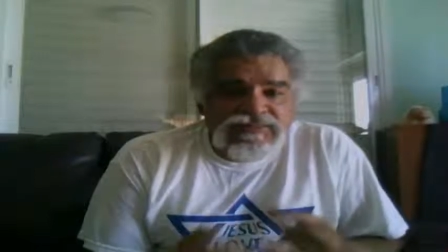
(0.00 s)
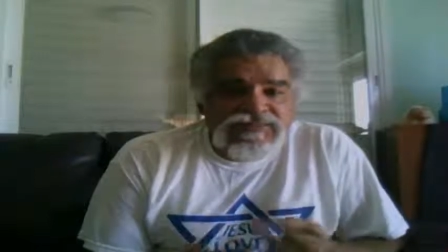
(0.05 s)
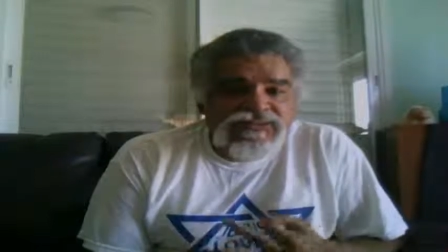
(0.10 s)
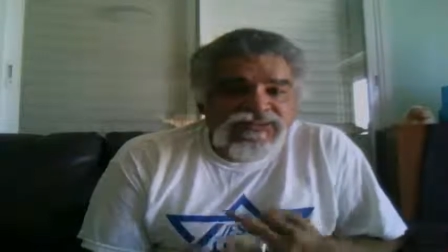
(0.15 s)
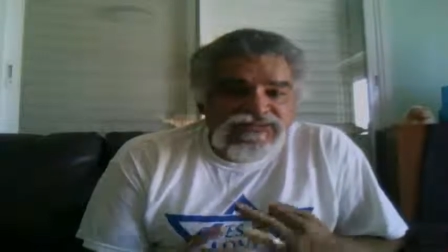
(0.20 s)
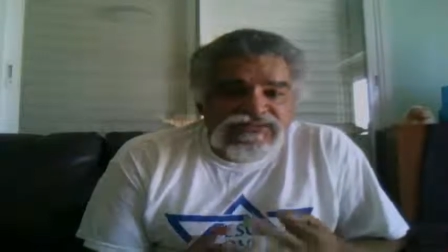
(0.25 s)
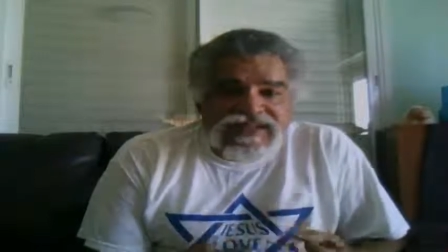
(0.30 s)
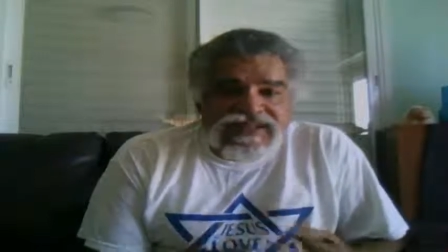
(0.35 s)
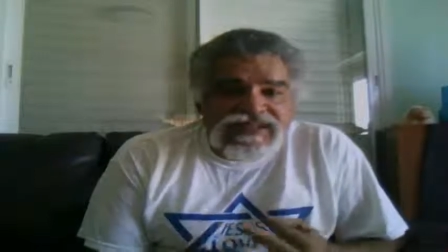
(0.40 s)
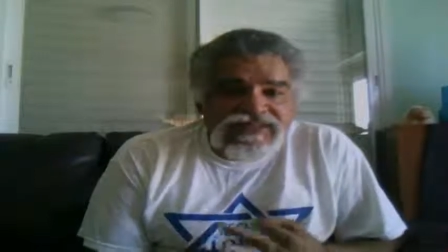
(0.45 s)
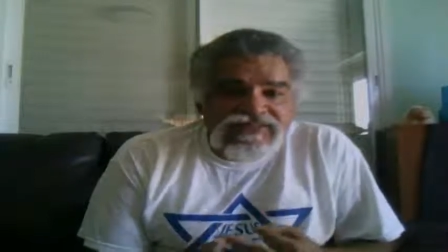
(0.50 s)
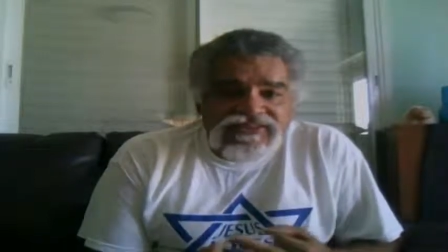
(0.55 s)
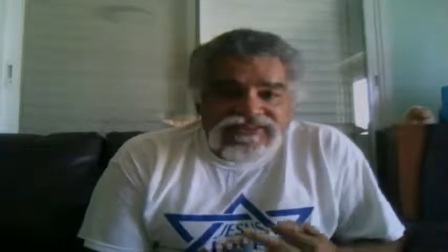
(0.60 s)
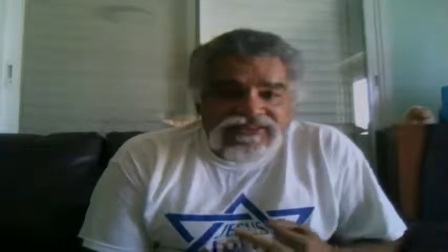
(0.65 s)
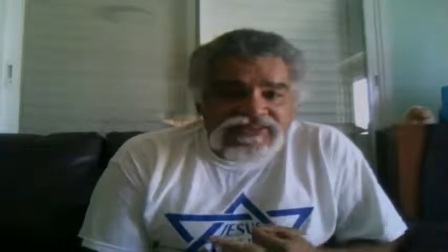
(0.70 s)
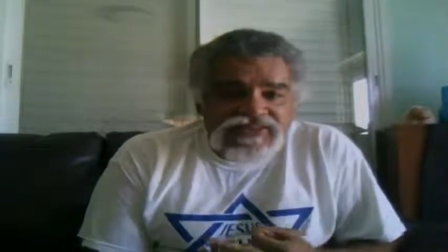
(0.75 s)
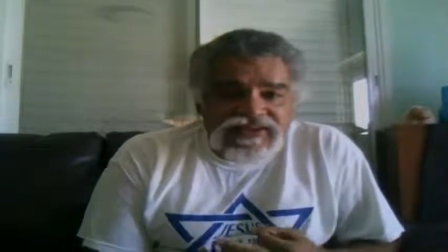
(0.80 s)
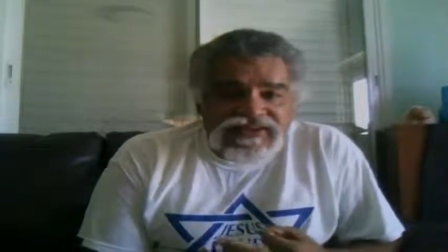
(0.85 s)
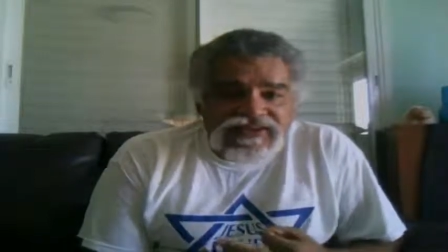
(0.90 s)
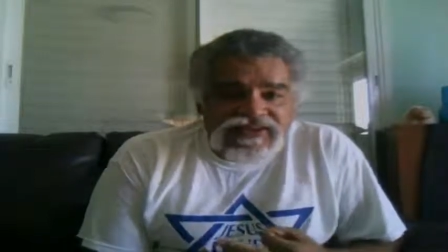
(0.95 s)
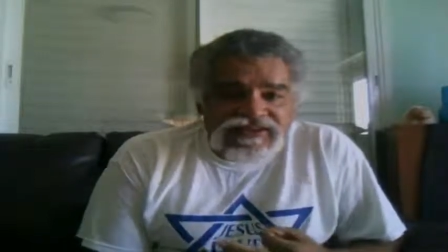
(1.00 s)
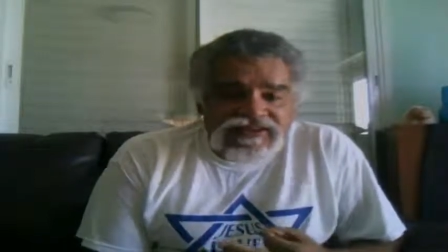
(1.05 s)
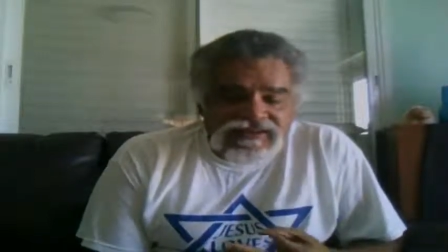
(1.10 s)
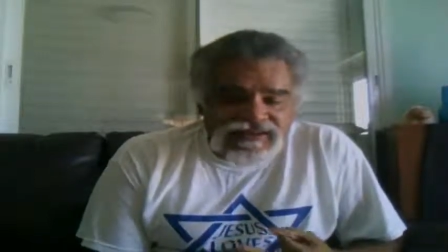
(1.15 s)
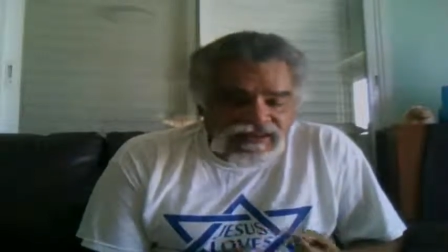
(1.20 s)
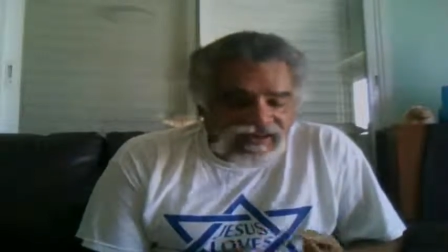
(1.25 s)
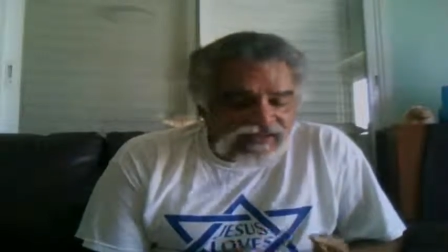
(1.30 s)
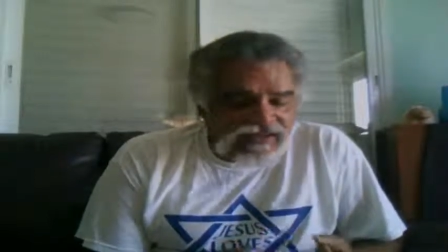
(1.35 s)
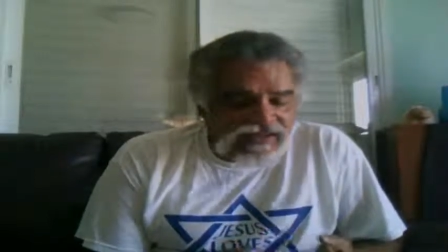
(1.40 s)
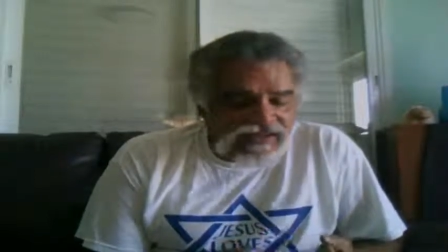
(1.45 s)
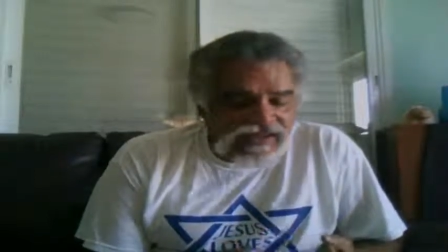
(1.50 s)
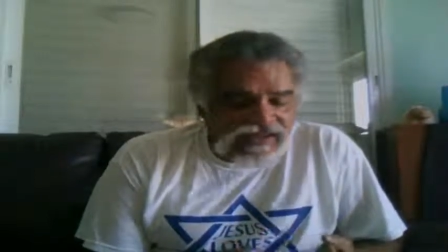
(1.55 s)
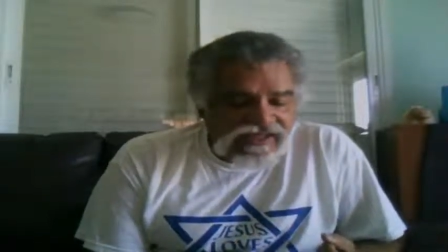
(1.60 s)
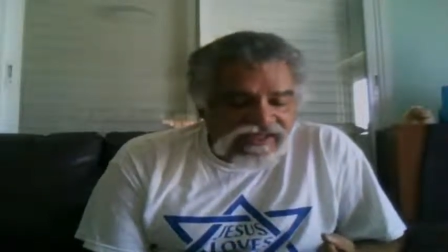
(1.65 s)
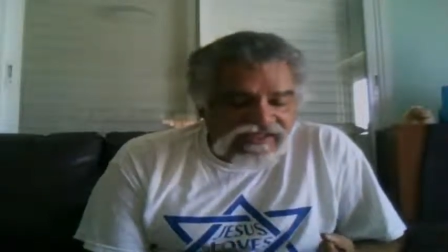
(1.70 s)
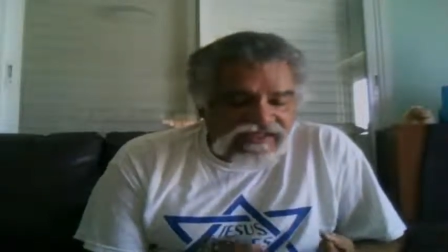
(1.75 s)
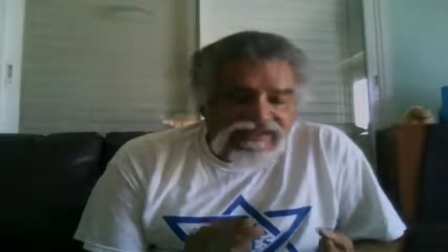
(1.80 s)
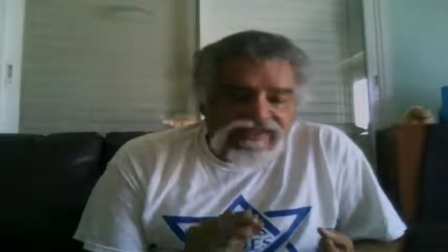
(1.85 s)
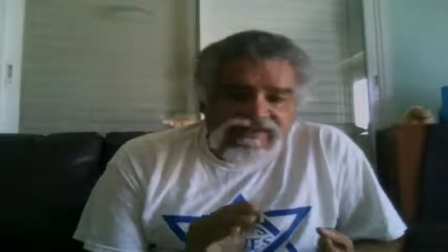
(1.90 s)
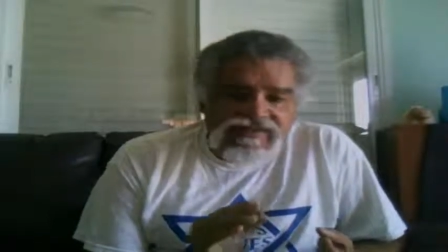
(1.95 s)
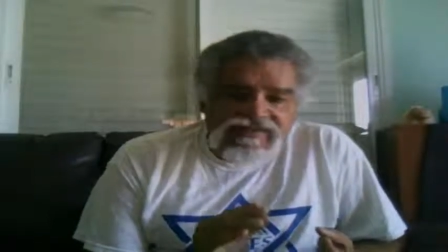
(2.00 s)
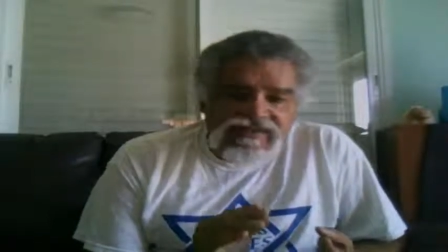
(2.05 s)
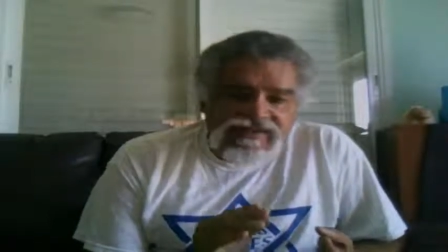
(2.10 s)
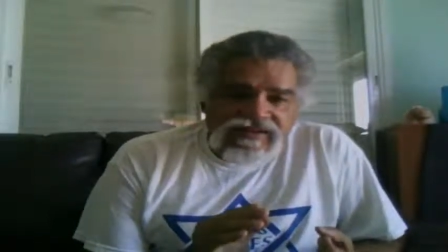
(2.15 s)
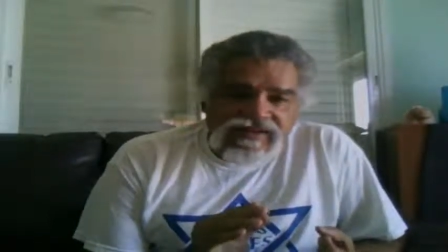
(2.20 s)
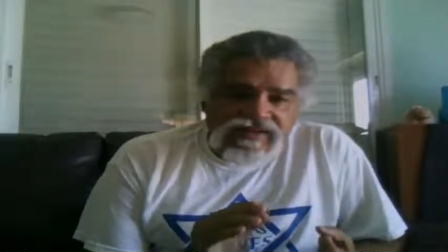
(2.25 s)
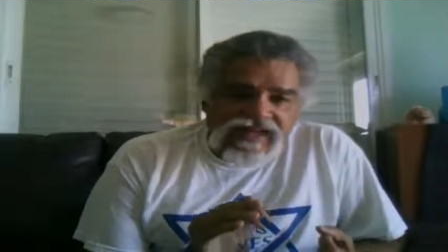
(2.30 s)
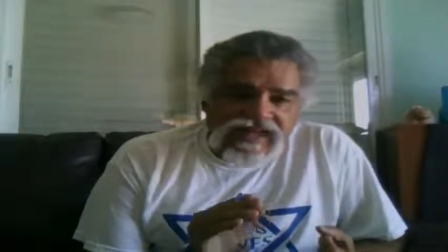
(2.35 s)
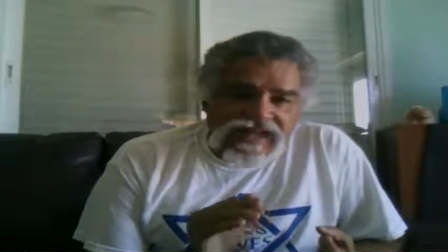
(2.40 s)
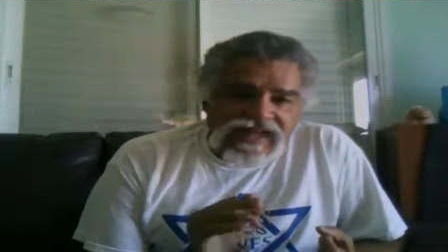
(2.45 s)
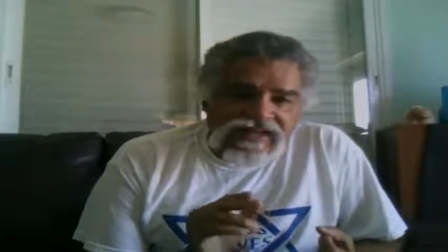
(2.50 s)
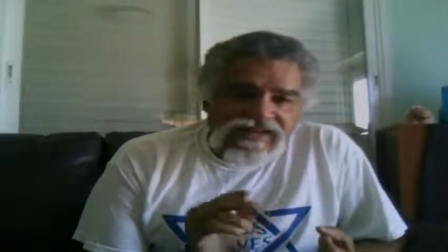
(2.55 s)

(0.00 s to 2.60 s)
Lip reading: a double standard thing, okay?